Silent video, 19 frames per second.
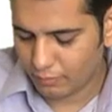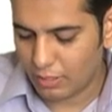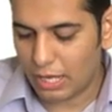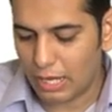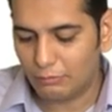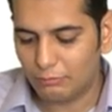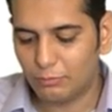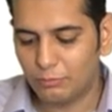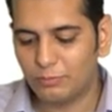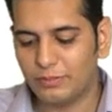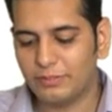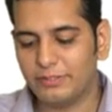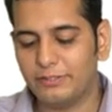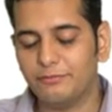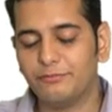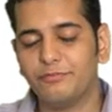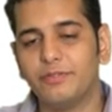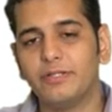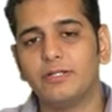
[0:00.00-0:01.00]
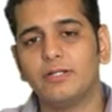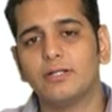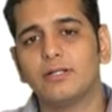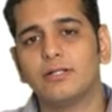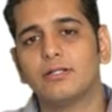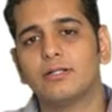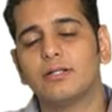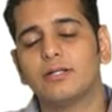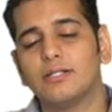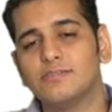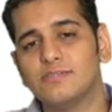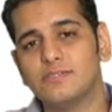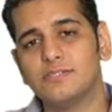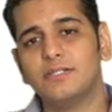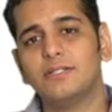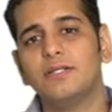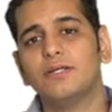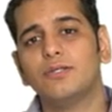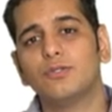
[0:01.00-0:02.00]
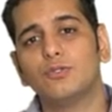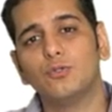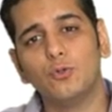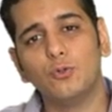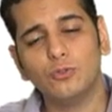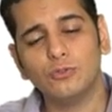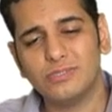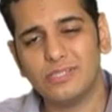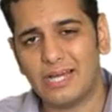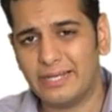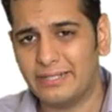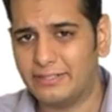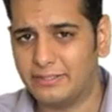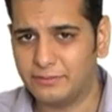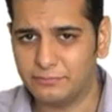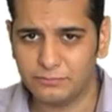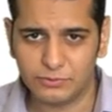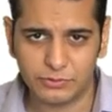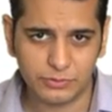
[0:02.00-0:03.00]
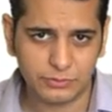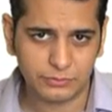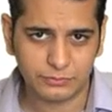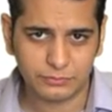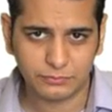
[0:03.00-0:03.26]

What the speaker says: However, if we consider those items